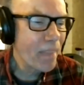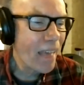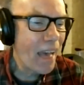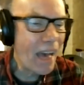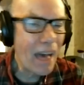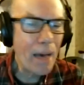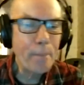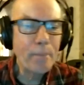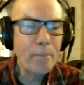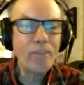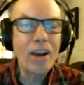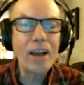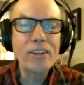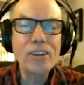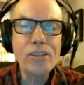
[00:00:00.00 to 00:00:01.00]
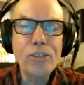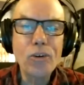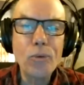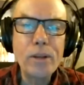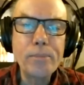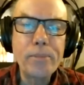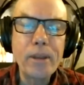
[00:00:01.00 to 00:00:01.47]
Right, I just thought
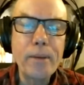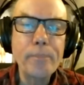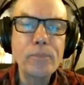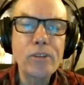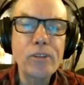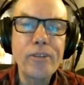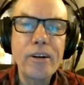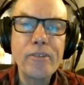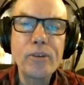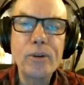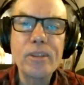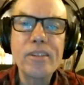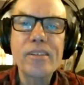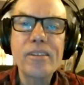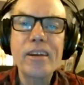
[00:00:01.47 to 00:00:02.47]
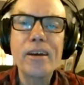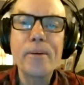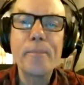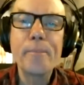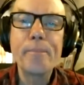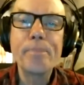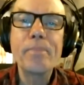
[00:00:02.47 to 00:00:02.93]
we'd just for everyone's
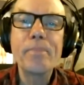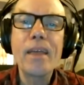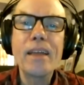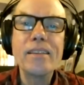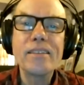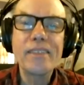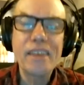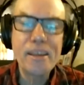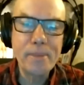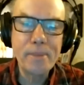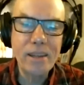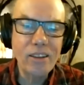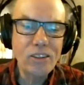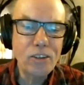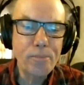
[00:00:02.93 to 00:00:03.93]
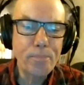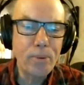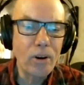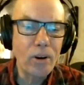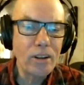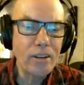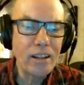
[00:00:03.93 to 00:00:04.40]
entertainment, I'll just
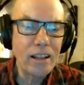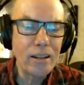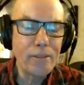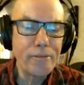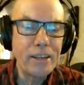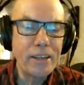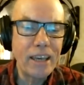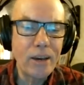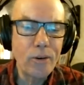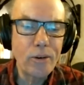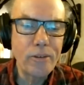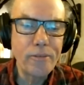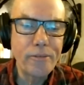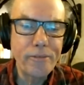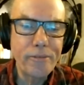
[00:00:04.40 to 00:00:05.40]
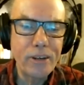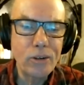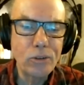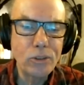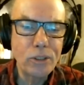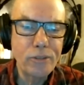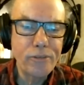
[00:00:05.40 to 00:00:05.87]
put on a little video of
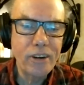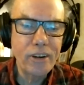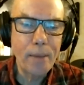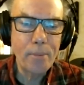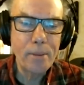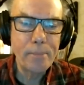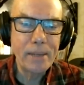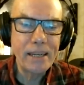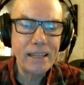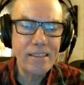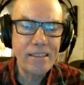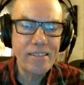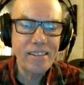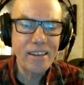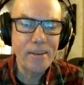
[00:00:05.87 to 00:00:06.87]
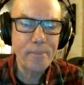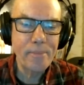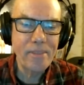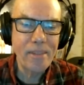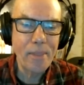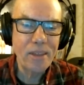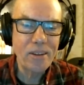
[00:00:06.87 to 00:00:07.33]
Phil just for a couple of minutes.
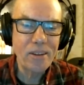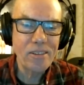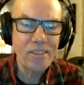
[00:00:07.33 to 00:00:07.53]
Something